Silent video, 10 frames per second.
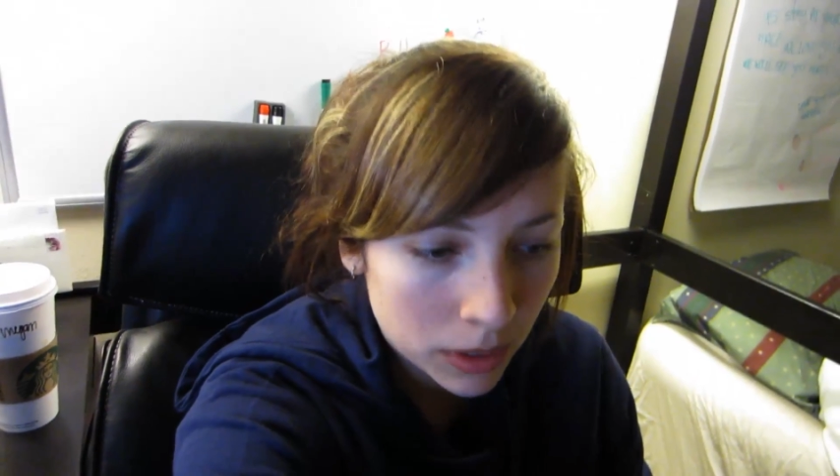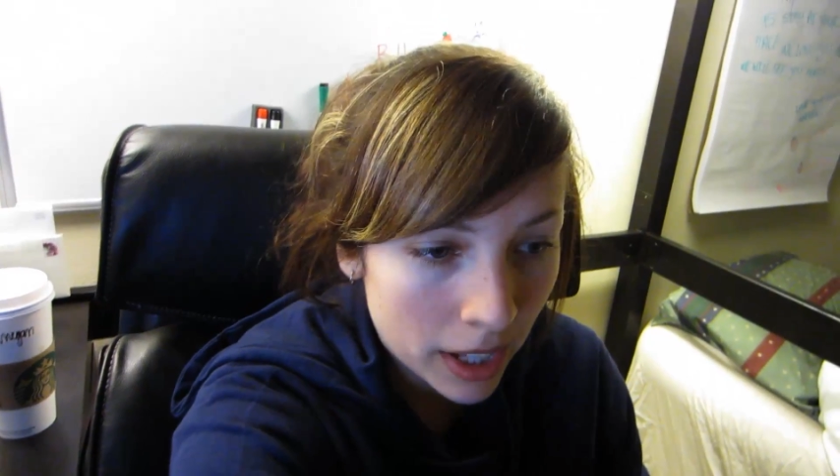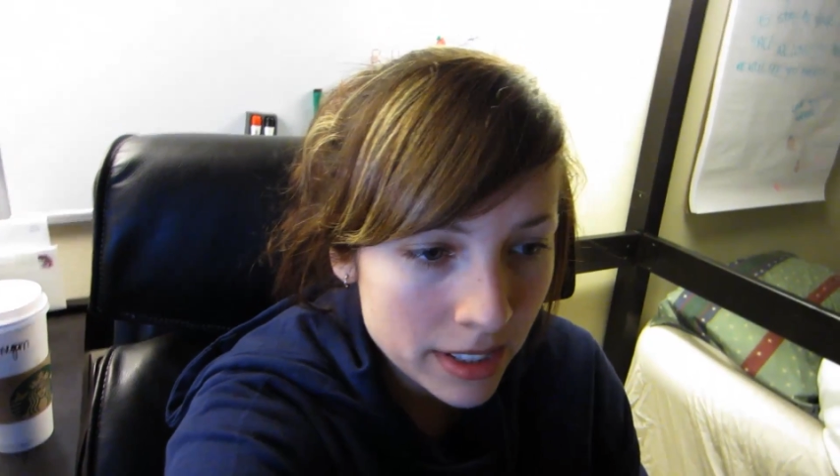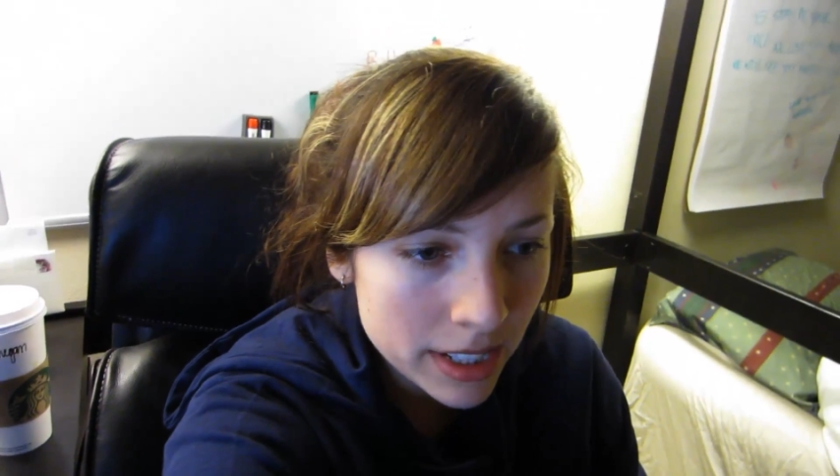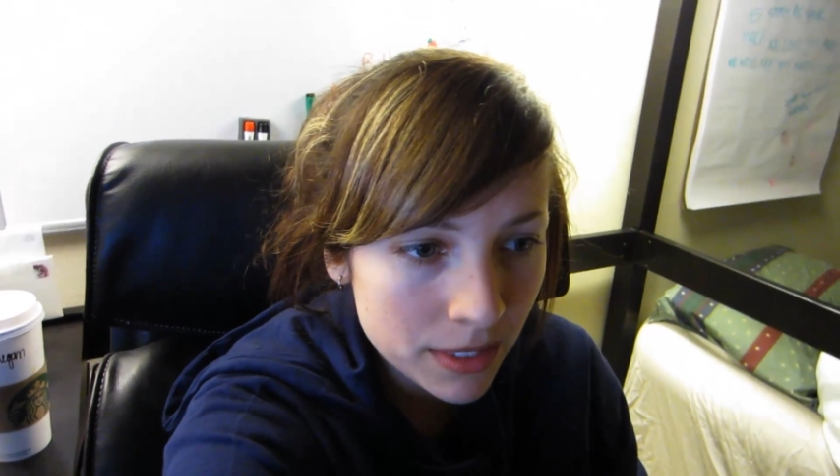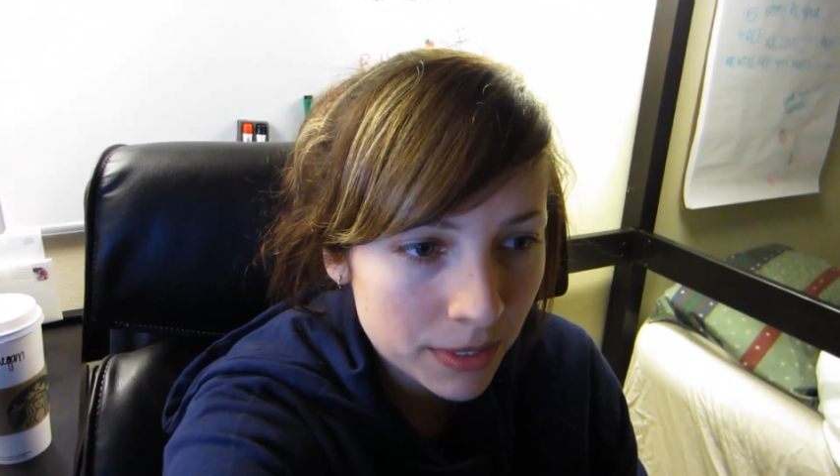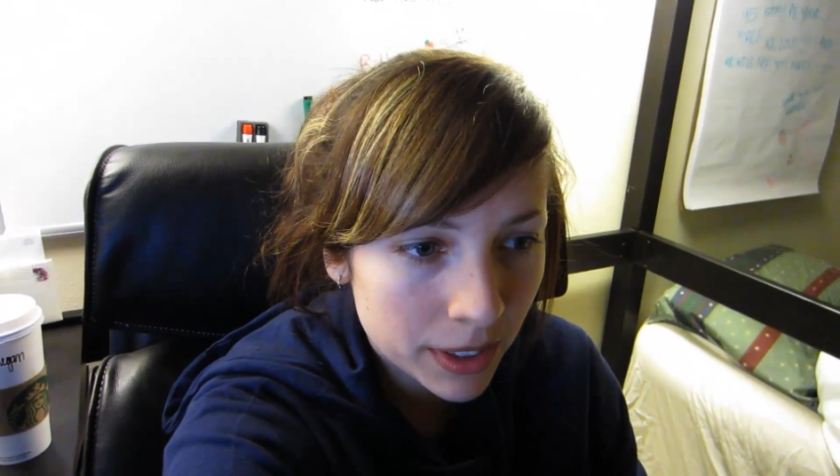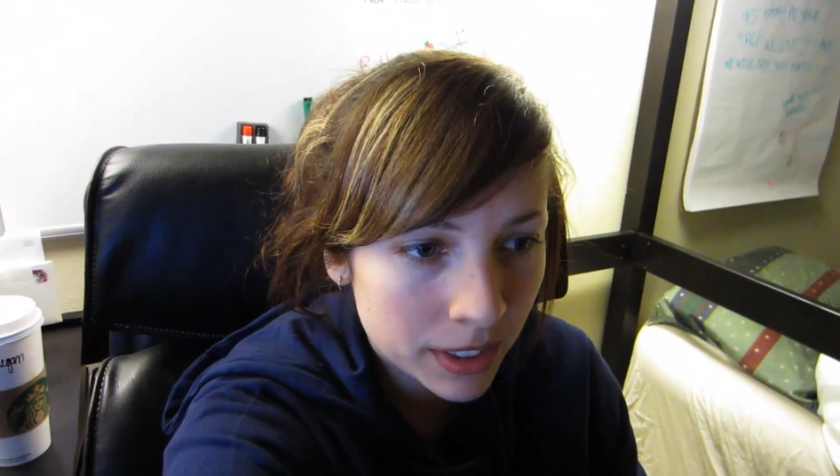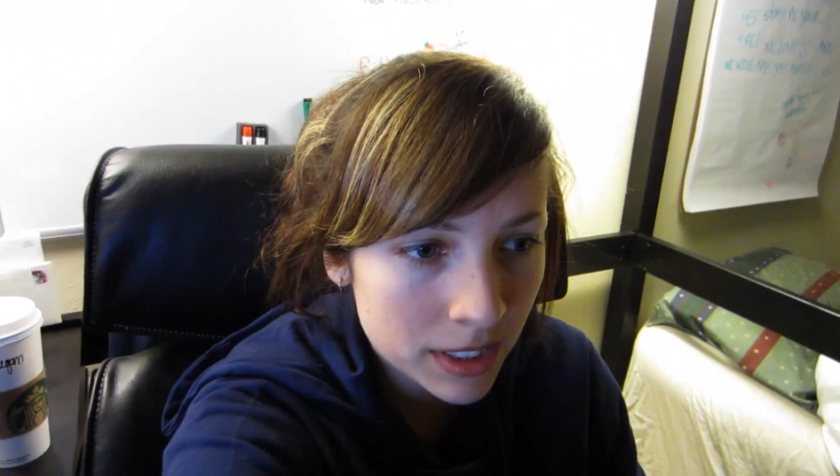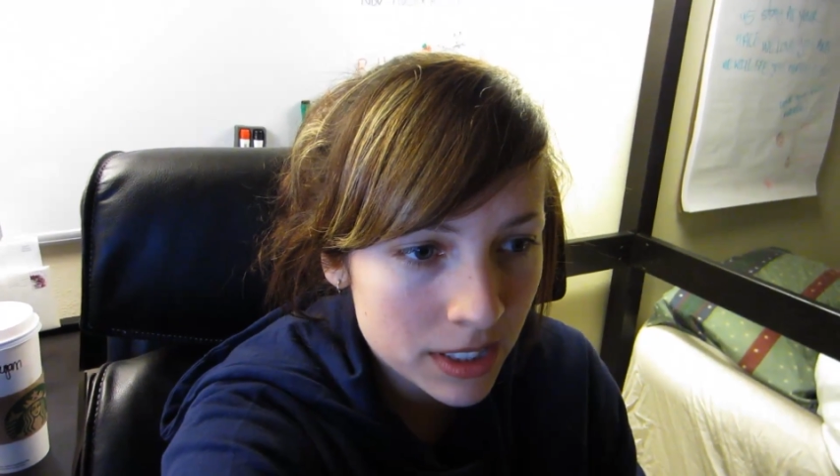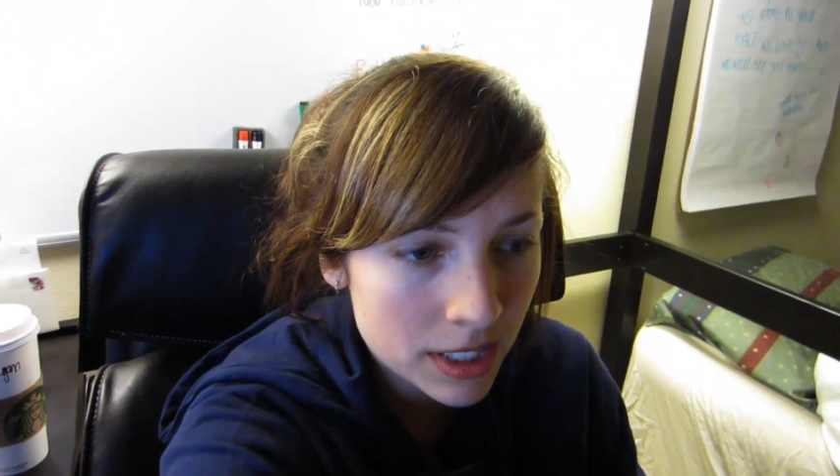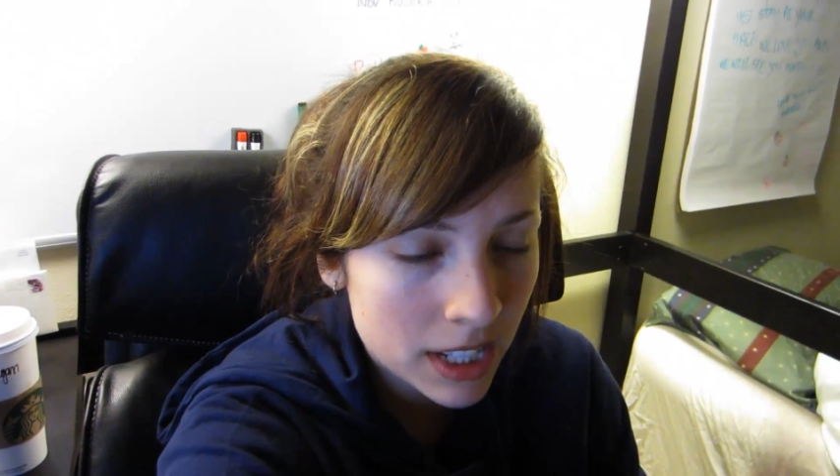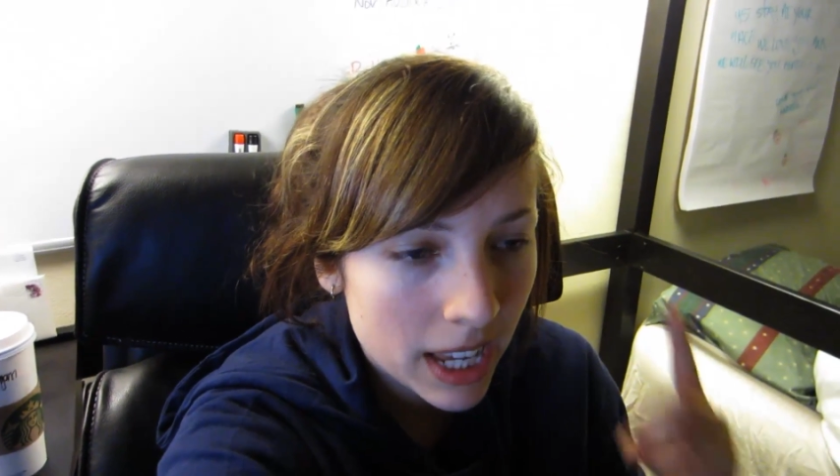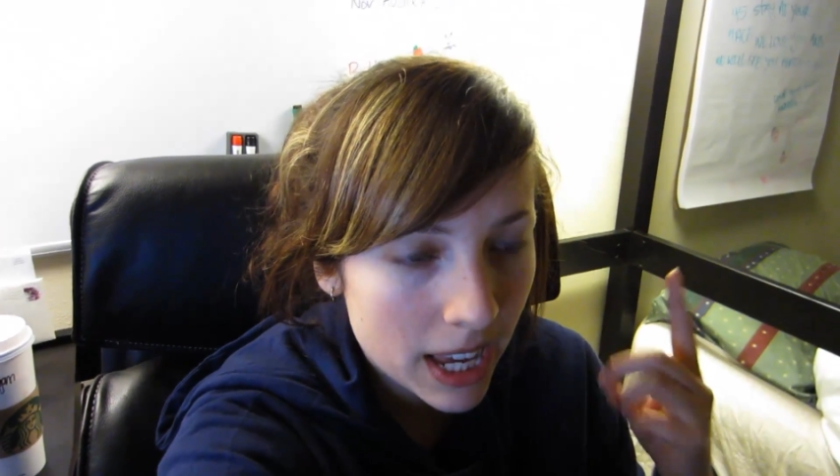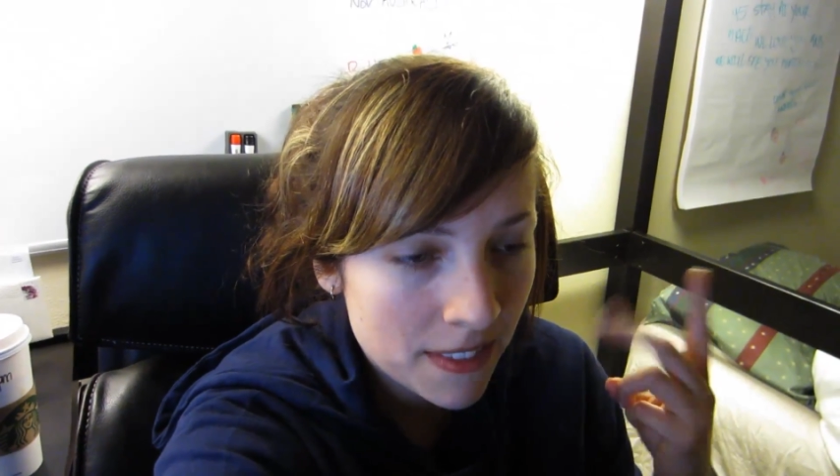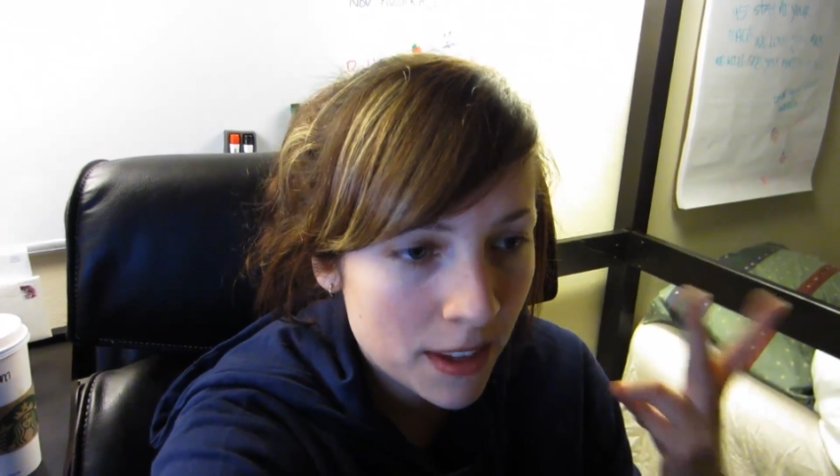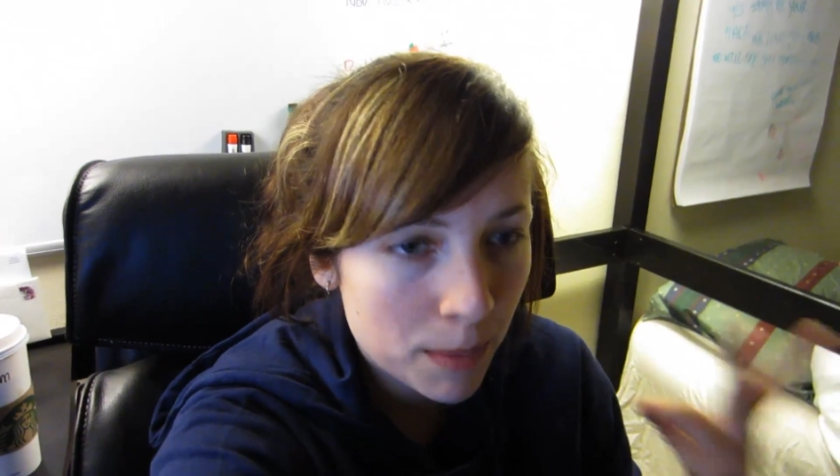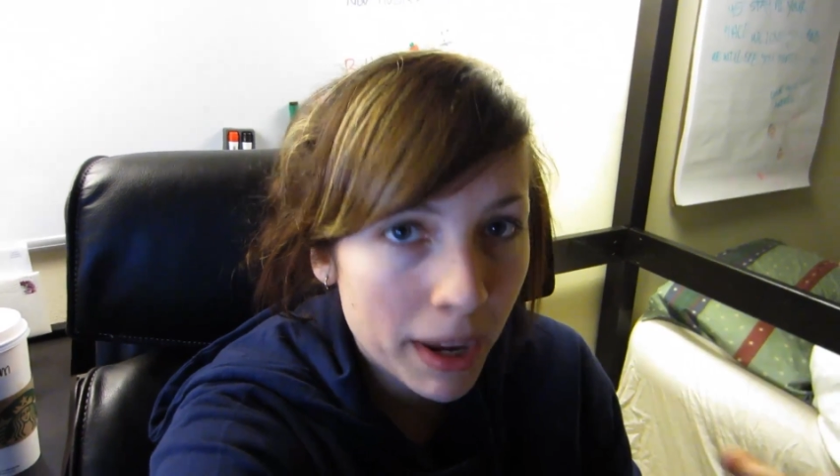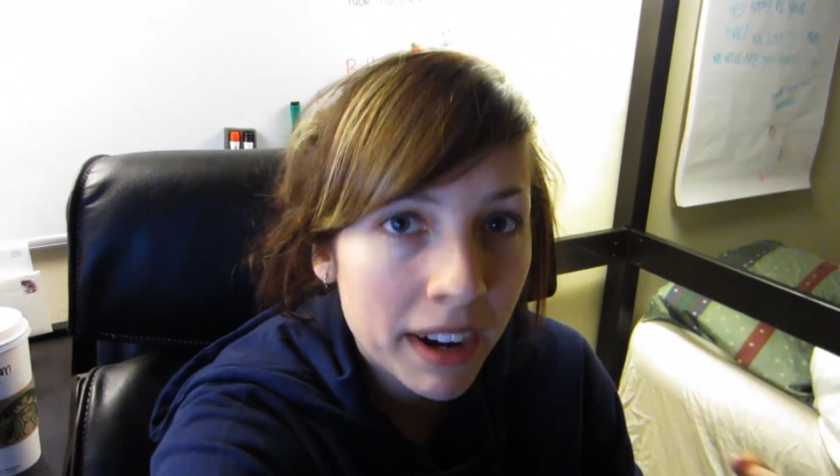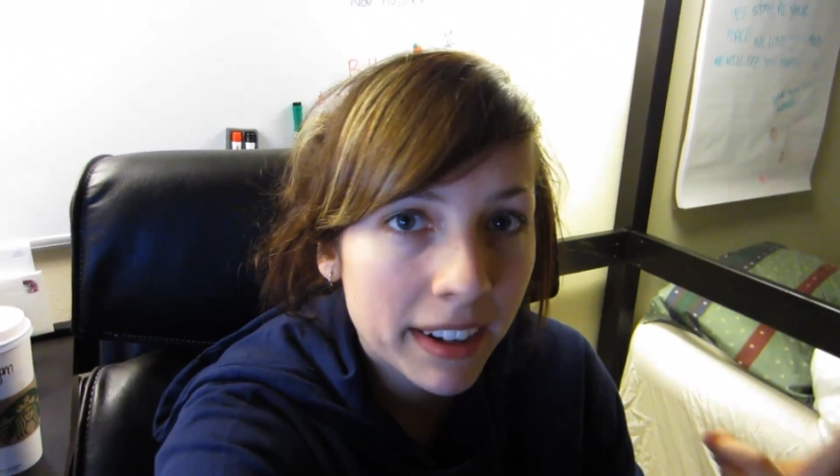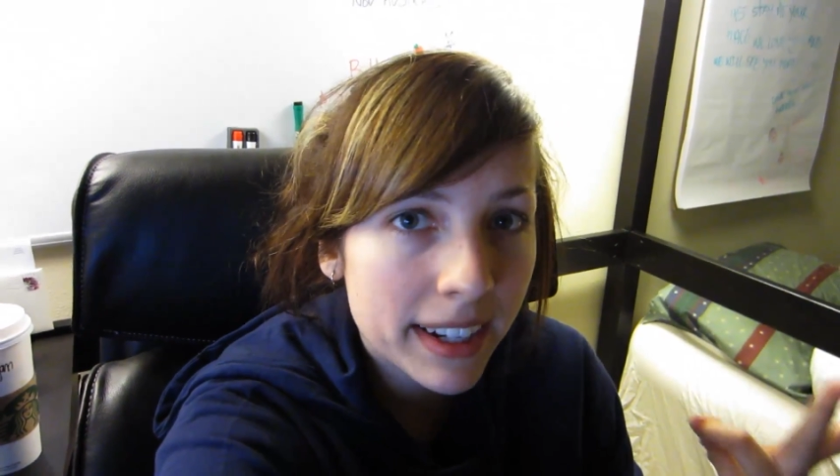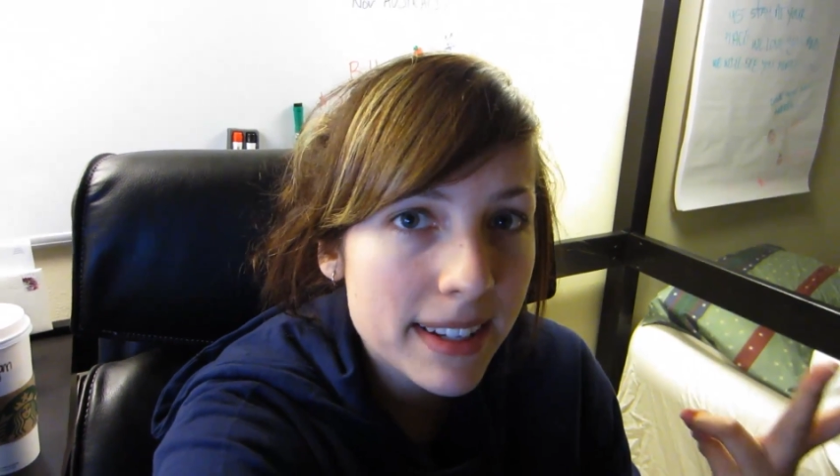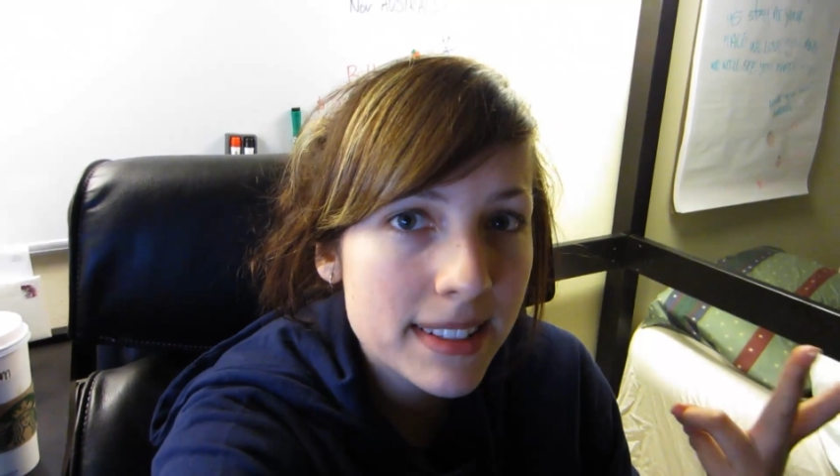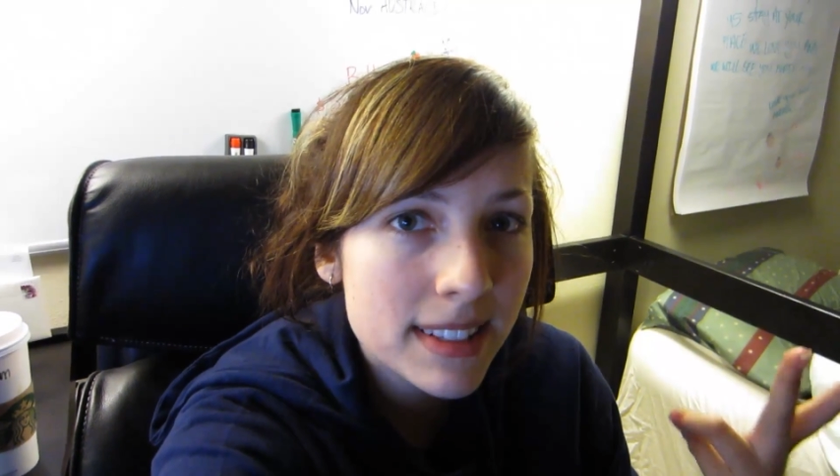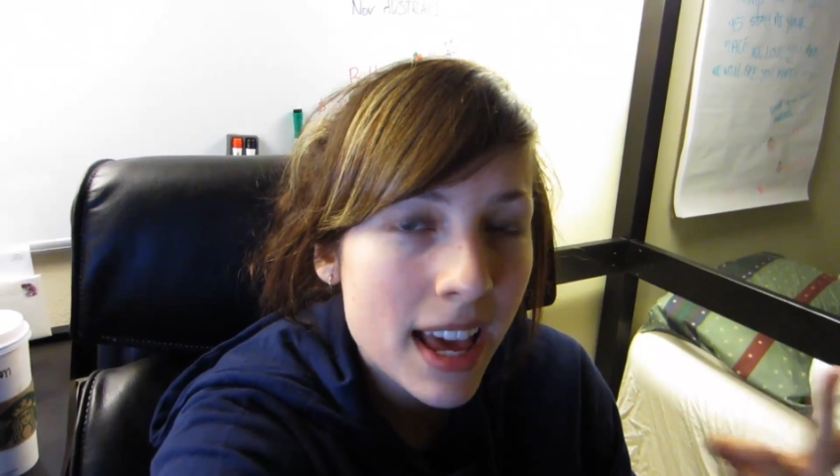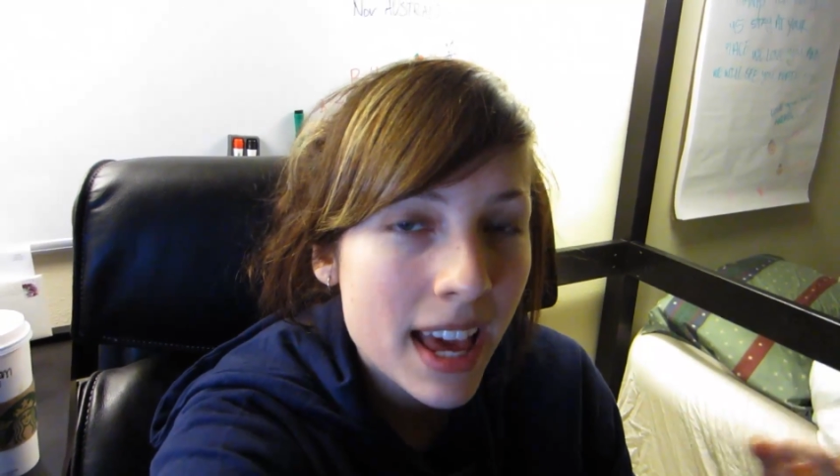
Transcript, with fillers: London first, and then Paris,